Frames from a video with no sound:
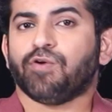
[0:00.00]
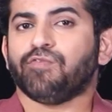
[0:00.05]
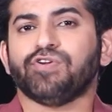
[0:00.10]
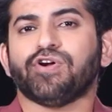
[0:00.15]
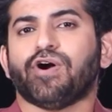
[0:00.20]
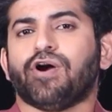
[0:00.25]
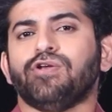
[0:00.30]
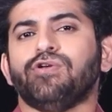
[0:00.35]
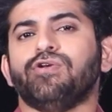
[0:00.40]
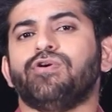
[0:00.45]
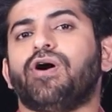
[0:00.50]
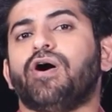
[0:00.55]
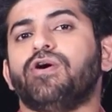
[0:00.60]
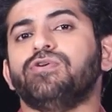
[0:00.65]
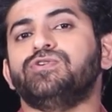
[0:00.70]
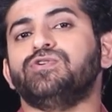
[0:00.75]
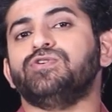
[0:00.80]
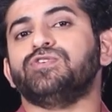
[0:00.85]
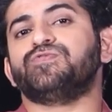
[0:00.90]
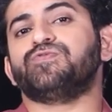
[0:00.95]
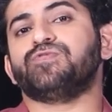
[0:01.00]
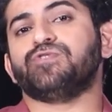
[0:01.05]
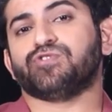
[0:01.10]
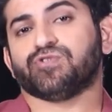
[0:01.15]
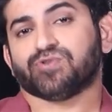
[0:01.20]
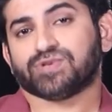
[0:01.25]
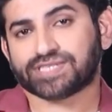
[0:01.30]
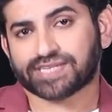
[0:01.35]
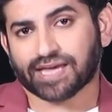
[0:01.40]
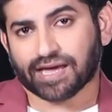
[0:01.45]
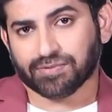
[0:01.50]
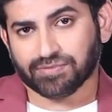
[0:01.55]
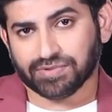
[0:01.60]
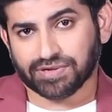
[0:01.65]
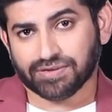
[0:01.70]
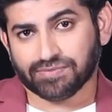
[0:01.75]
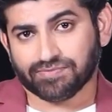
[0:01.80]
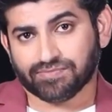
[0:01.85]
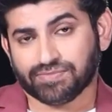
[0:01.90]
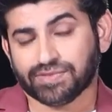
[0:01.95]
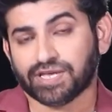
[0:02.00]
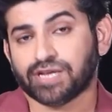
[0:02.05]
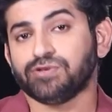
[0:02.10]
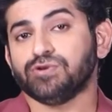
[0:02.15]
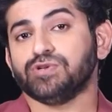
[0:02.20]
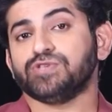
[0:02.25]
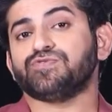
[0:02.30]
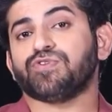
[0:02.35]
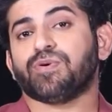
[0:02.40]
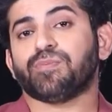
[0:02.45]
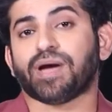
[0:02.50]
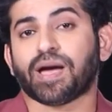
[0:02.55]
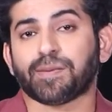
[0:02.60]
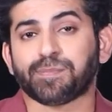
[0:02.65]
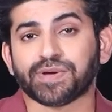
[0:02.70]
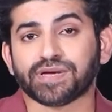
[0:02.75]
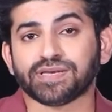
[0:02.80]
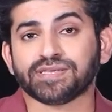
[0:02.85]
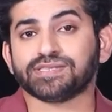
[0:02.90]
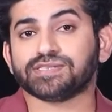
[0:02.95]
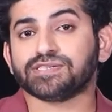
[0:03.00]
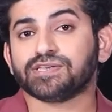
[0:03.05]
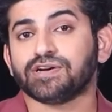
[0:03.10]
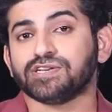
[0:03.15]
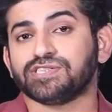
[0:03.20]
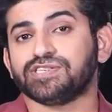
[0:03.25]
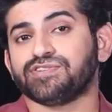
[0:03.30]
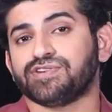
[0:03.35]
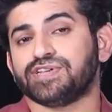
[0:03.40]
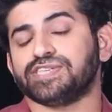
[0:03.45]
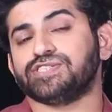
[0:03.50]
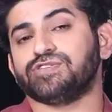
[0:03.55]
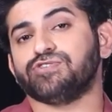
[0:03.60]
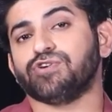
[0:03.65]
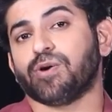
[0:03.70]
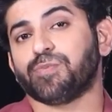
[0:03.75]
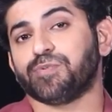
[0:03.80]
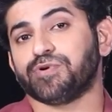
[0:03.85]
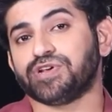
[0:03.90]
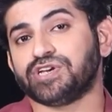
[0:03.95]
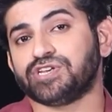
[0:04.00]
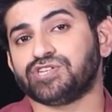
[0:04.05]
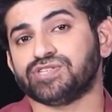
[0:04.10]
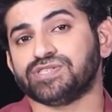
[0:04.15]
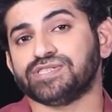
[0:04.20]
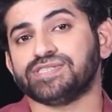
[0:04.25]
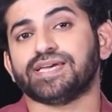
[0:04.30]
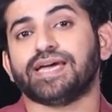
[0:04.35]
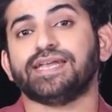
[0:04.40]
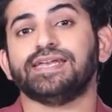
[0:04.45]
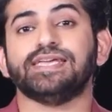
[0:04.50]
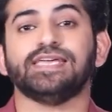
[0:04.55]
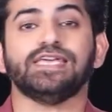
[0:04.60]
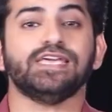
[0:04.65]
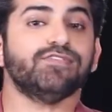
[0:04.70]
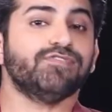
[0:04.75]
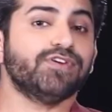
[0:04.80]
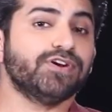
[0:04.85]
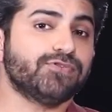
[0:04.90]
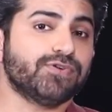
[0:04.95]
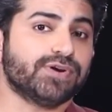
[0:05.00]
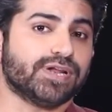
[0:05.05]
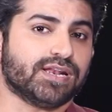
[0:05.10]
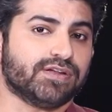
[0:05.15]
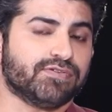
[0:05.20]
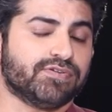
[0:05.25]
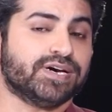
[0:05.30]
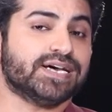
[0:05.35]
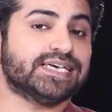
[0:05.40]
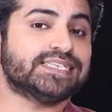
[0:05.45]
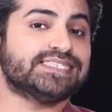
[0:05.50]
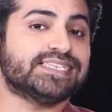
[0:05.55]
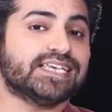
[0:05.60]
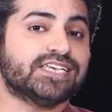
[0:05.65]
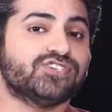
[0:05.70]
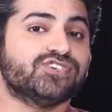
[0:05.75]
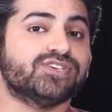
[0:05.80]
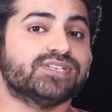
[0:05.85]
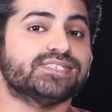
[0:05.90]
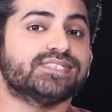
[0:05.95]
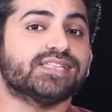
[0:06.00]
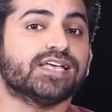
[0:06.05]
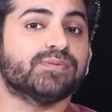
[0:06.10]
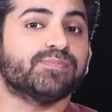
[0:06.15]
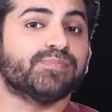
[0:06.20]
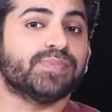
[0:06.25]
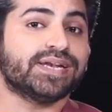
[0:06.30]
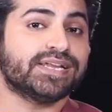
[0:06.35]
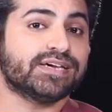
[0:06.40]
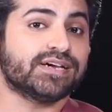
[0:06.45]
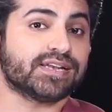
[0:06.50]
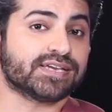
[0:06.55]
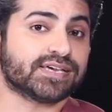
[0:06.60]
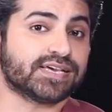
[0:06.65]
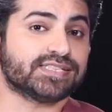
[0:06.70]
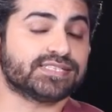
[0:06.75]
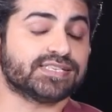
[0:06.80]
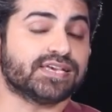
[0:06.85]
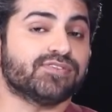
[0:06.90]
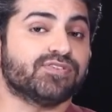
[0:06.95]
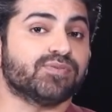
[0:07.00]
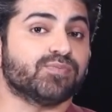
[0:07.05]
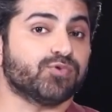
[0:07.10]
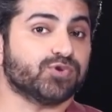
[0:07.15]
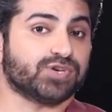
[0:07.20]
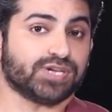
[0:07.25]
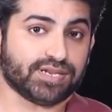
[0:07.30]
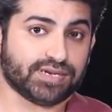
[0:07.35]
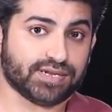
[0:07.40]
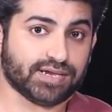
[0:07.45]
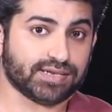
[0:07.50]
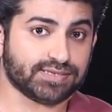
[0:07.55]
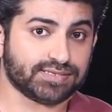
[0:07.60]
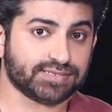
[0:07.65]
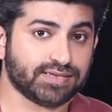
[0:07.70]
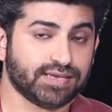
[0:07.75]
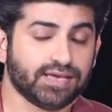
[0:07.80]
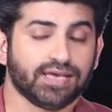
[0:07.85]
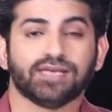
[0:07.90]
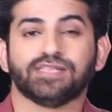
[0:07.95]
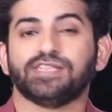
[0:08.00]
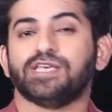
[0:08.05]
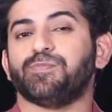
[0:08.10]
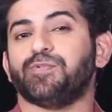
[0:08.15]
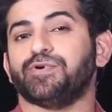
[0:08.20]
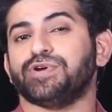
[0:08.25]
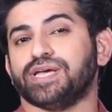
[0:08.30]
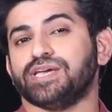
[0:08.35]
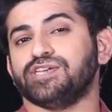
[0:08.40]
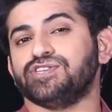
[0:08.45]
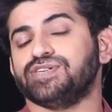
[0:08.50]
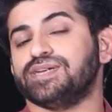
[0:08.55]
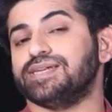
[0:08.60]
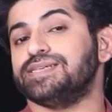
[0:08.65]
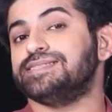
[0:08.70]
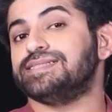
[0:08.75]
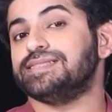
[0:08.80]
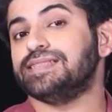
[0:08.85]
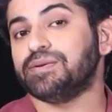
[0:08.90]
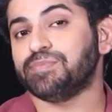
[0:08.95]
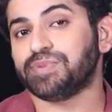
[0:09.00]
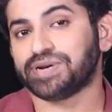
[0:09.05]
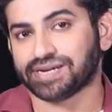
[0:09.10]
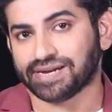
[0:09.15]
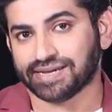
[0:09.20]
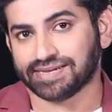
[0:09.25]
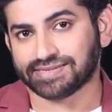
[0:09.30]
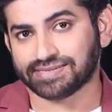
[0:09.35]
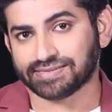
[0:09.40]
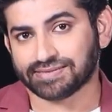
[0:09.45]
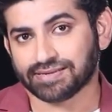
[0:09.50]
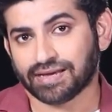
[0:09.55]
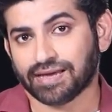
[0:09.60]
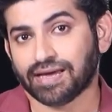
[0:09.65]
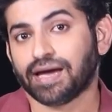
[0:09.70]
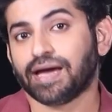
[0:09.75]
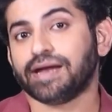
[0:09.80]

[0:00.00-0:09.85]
We all know how useful drones can be. They're used for mapping, search and rescue operations, and even to deliver essentials like medical kits in remote areas. Their potential is limitless.